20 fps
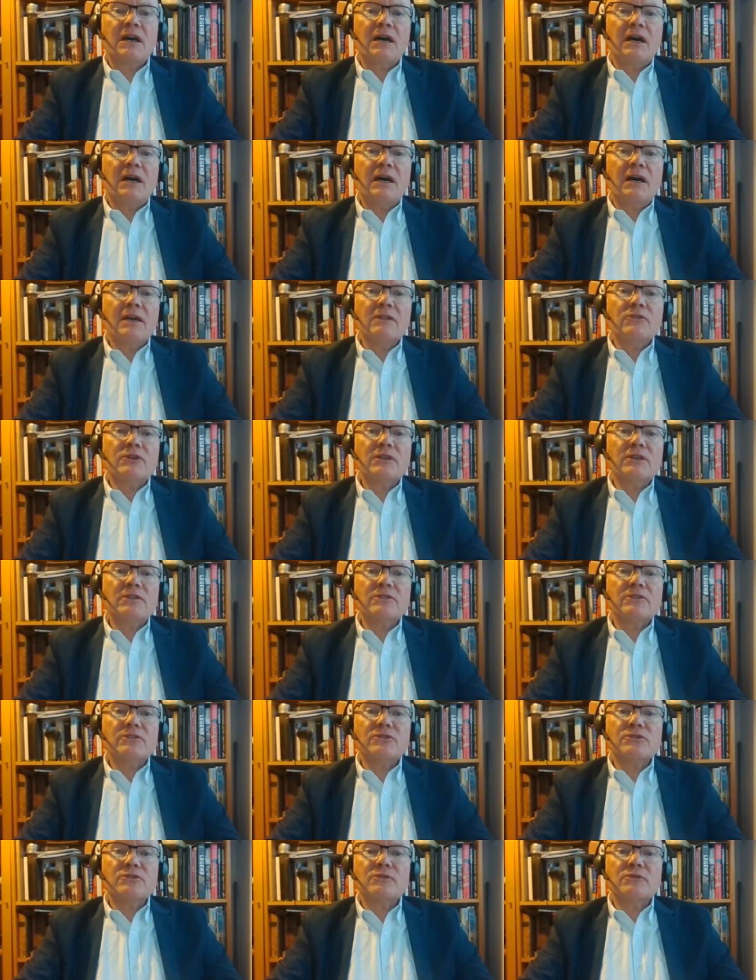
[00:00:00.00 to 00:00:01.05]
are looking
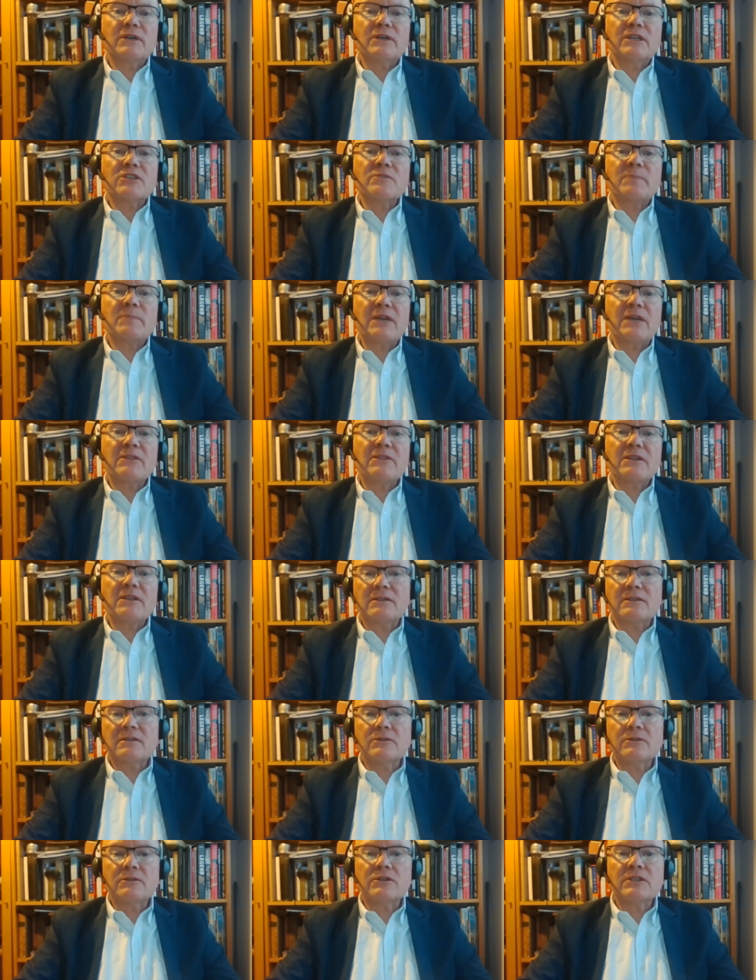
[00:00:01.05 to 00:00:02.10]
to expand their
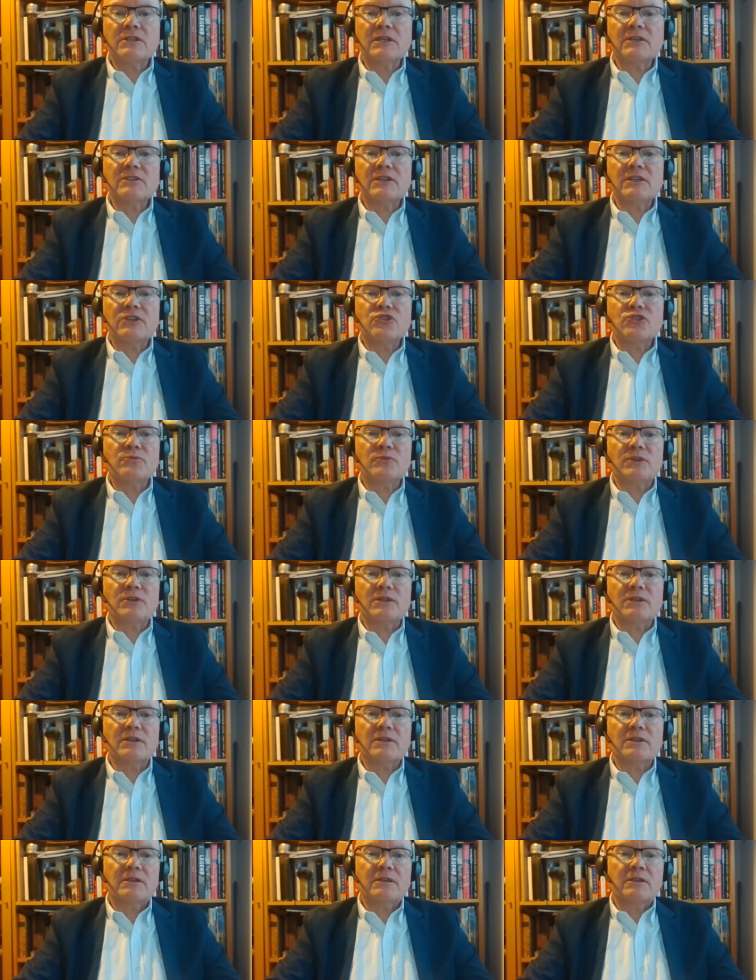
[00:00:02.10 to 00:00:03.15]
tokenization
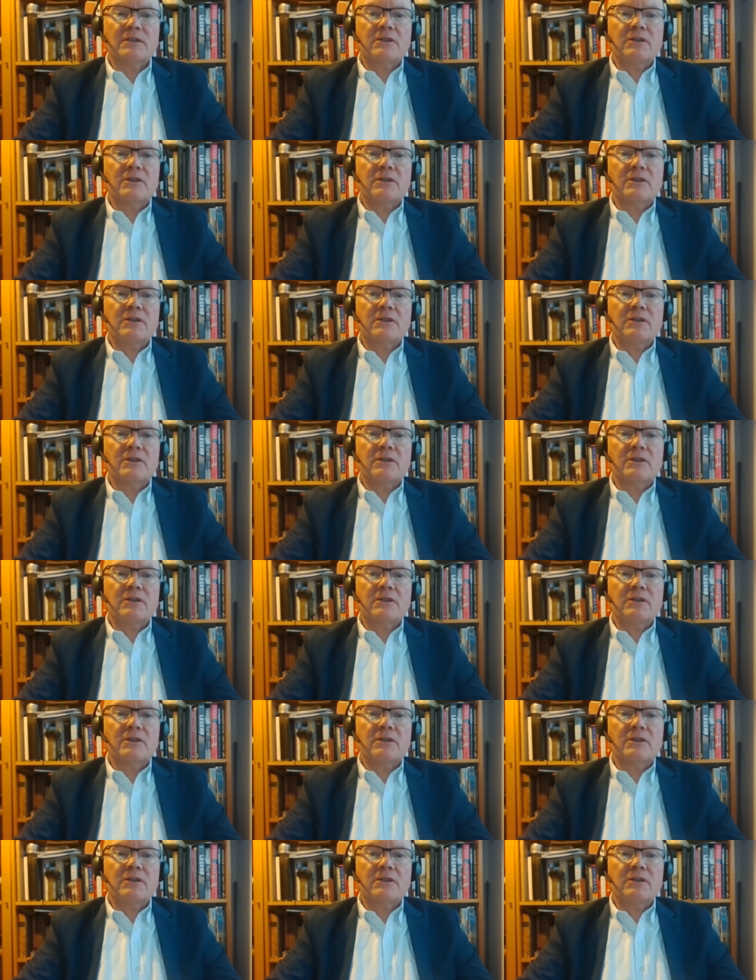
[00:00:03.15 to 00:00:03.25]
work.